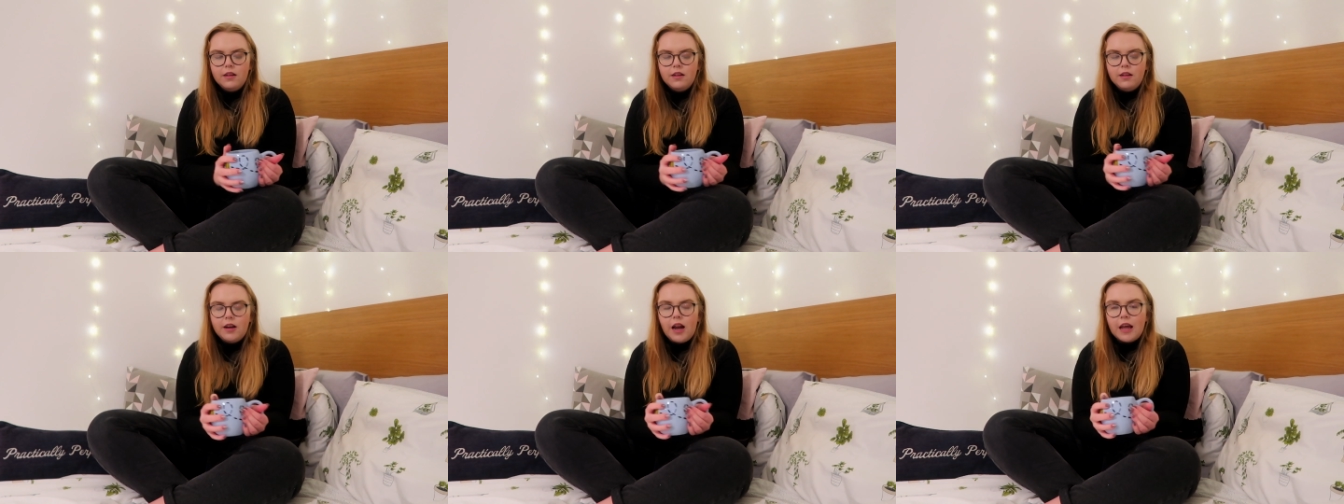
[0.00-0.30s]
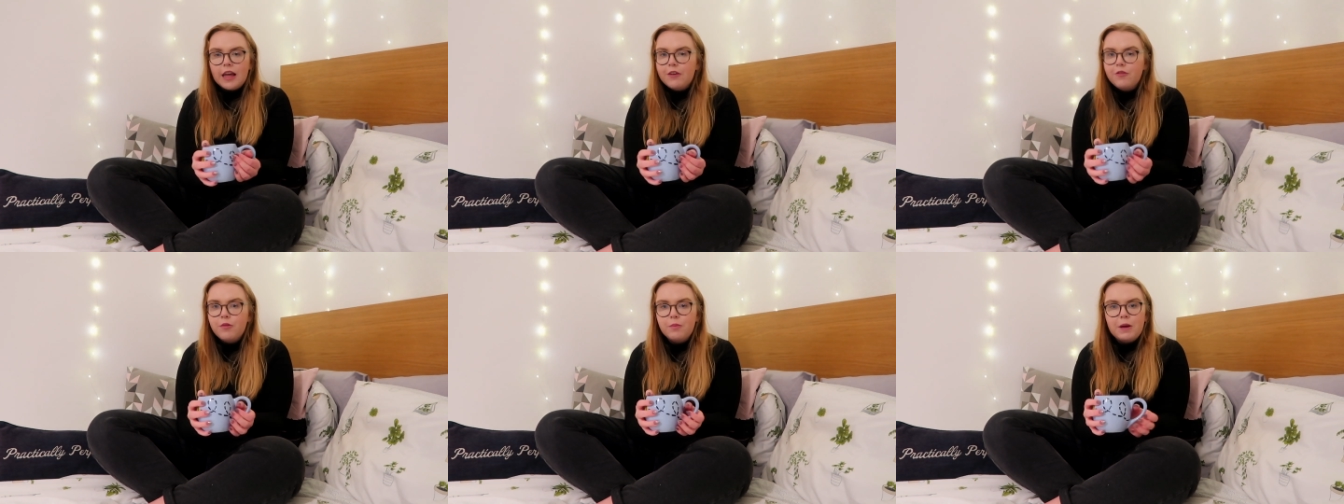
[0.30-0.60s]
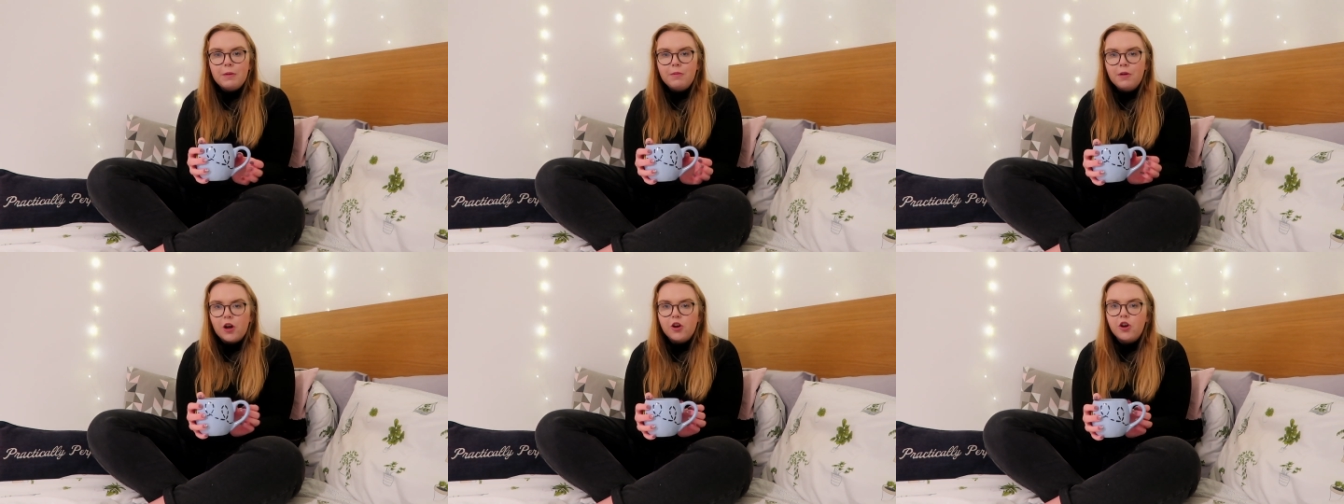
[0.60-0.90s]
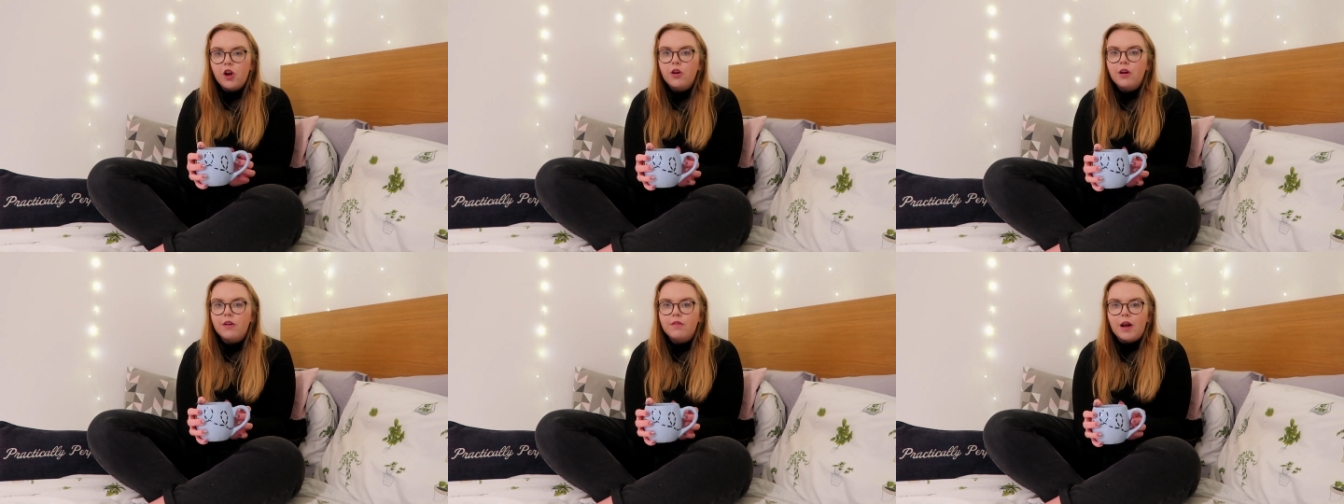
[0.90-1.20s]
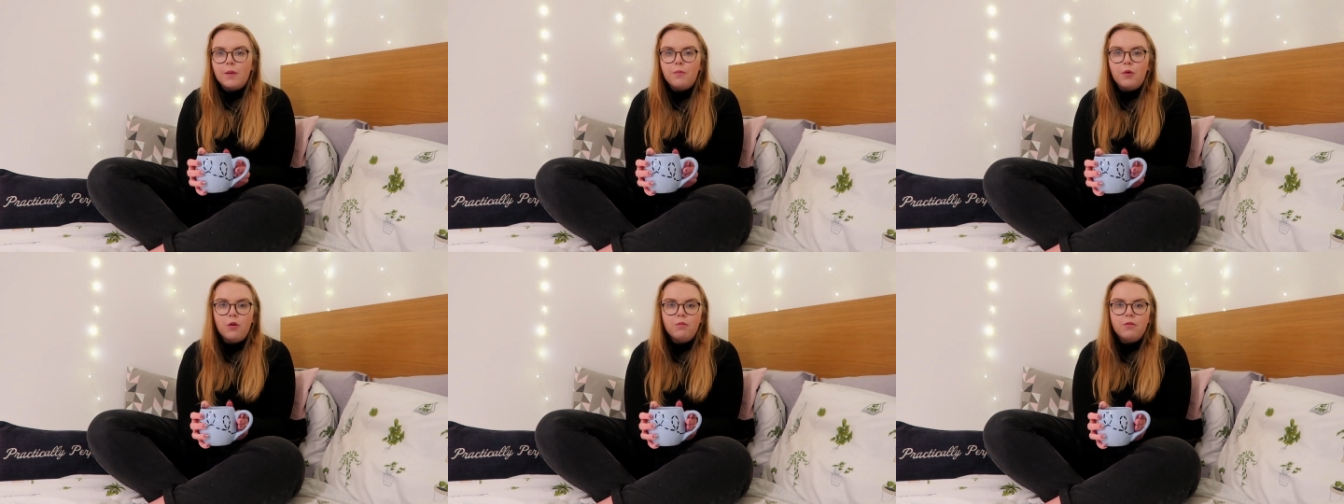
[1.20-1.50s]
even people I know have
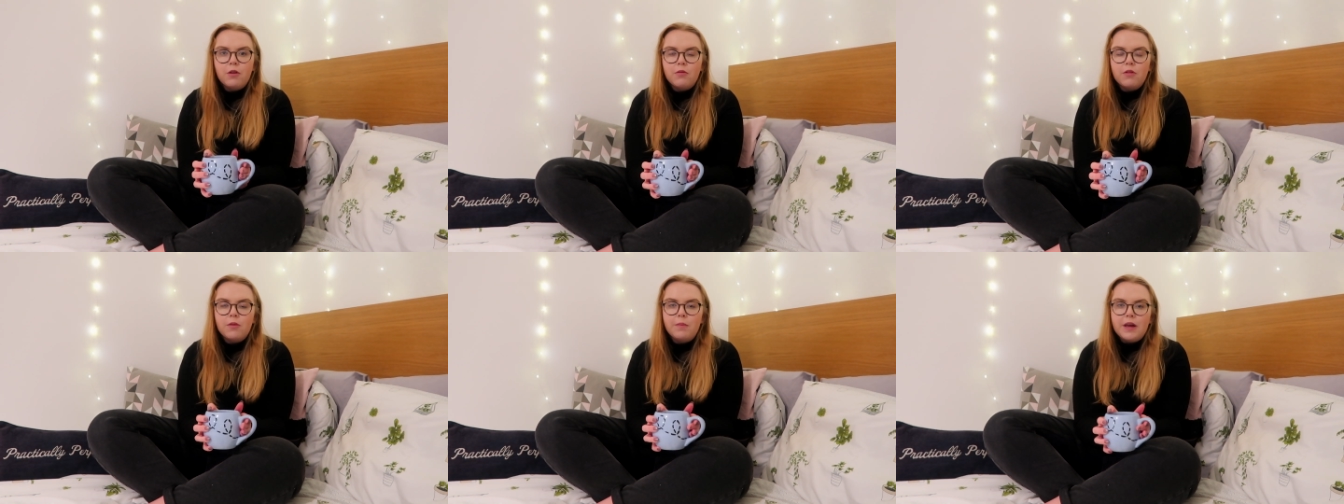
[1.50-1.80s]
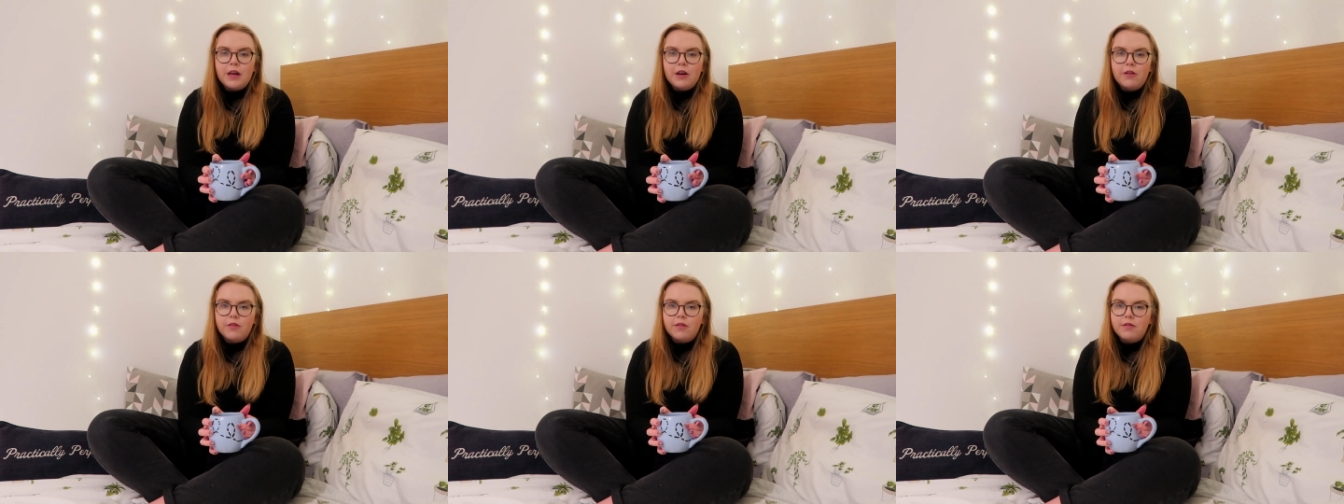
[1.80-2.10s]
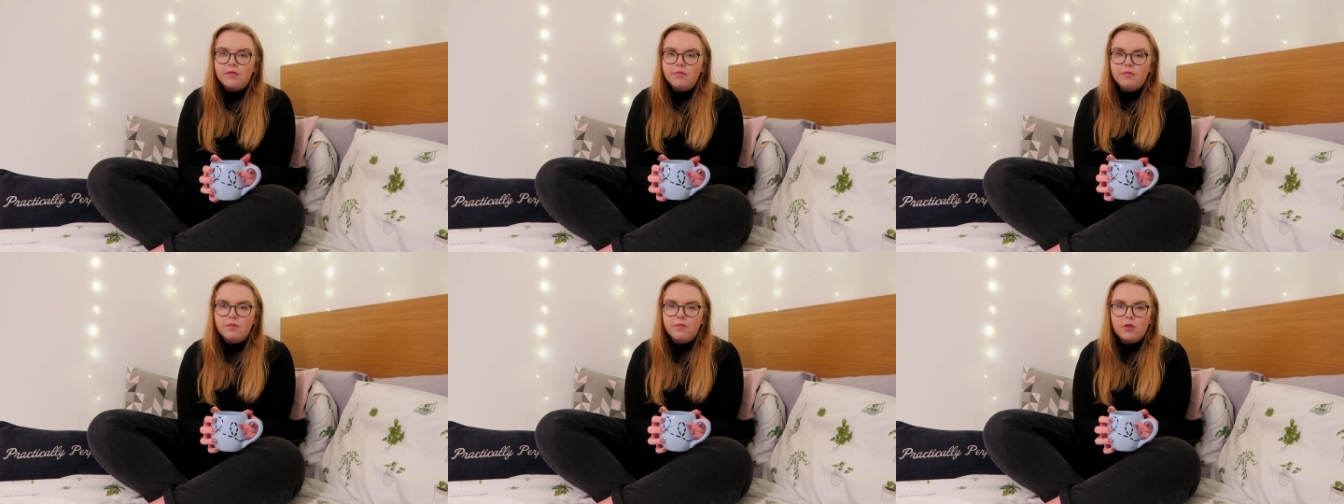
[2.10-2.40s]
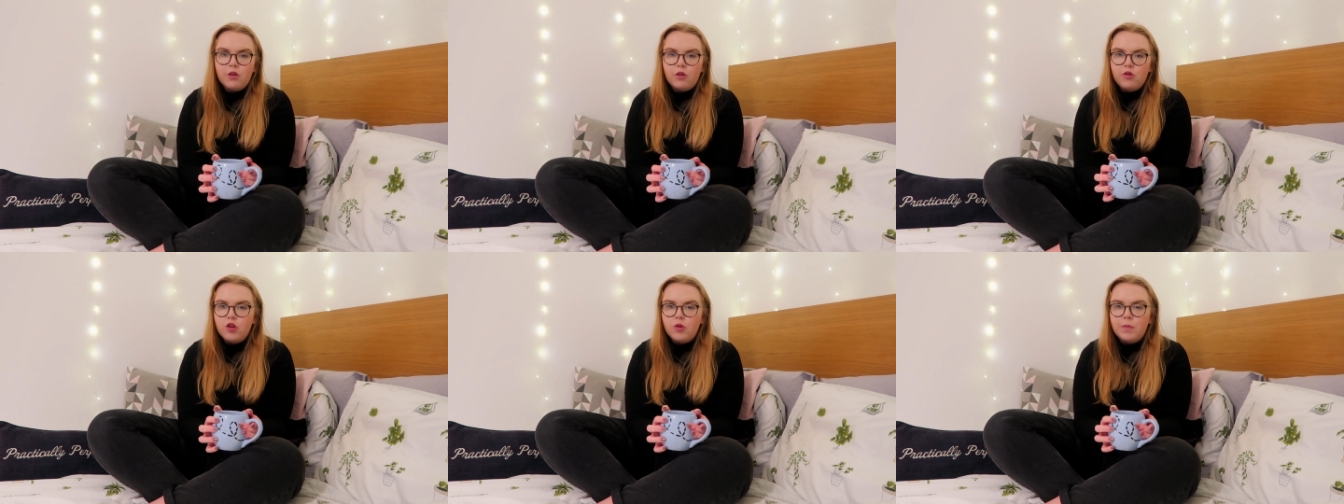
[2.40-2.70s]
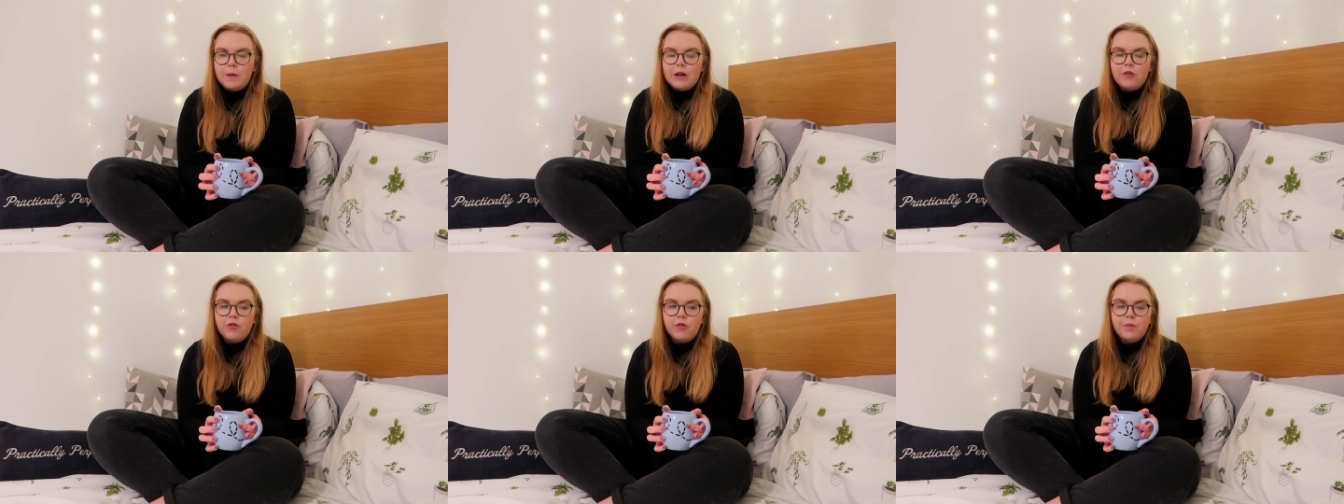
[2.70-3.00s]
like popped up to me on social
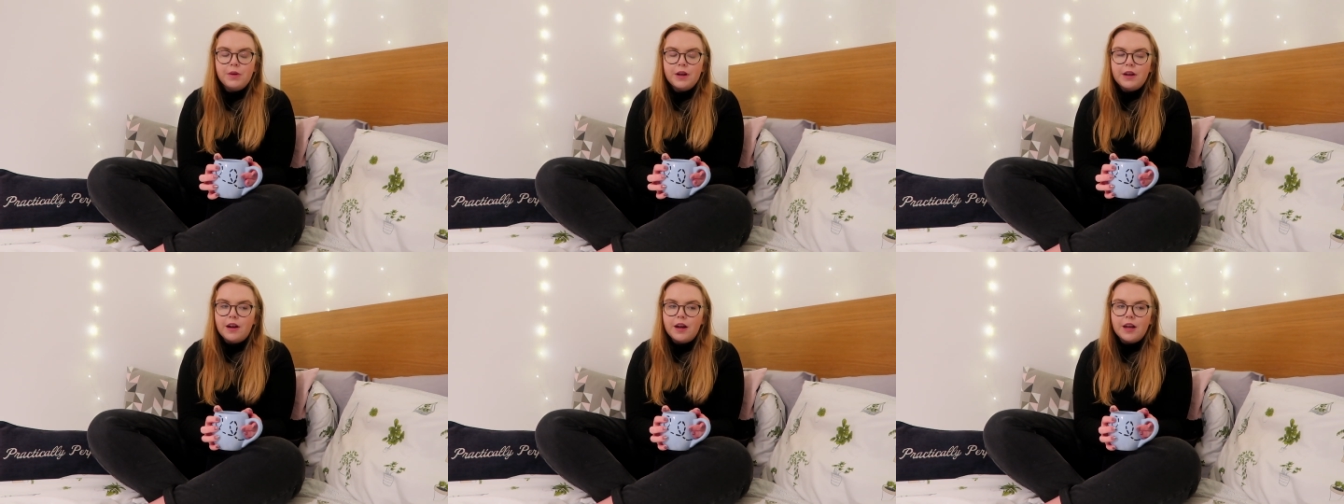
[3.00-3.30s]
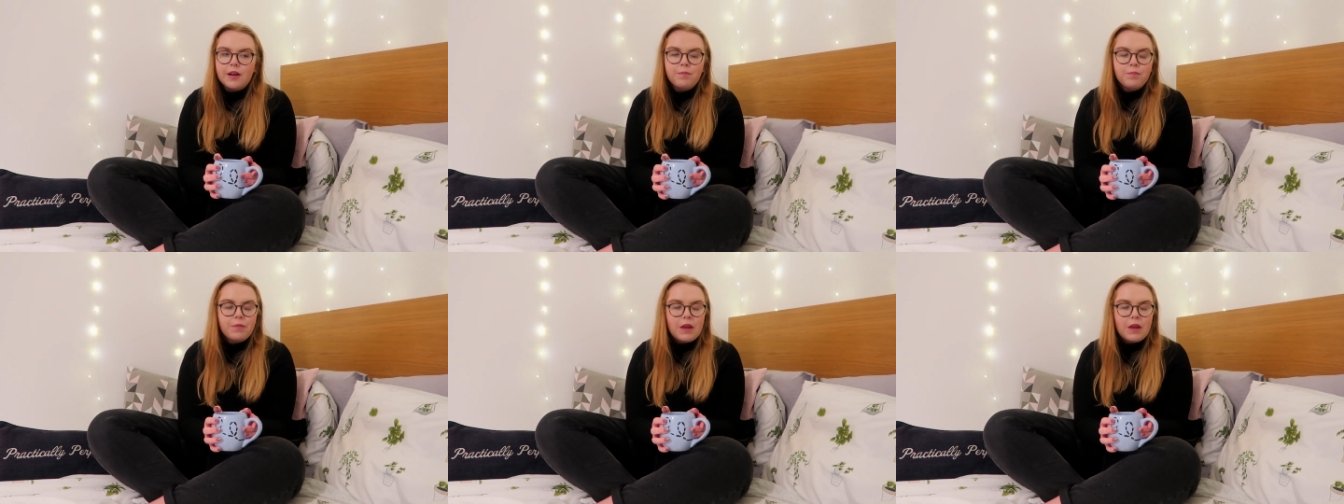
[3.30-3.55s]
media and been like,